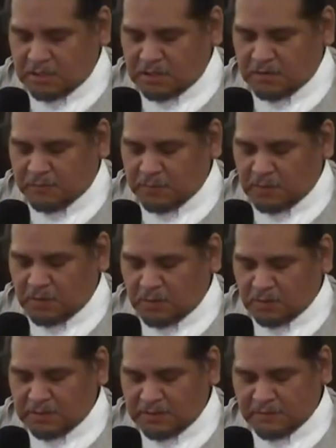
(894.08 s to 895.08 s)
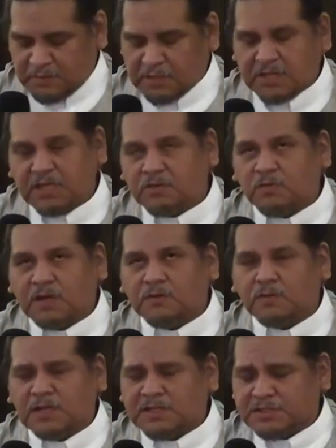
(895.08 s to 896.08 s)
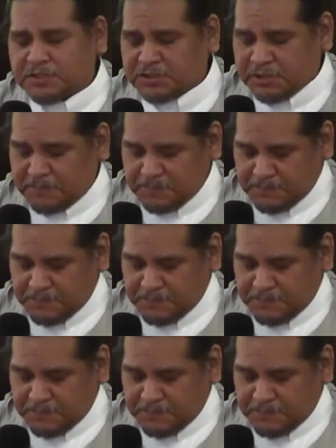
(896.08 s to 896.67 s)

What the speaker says: if we all lived in right relationship.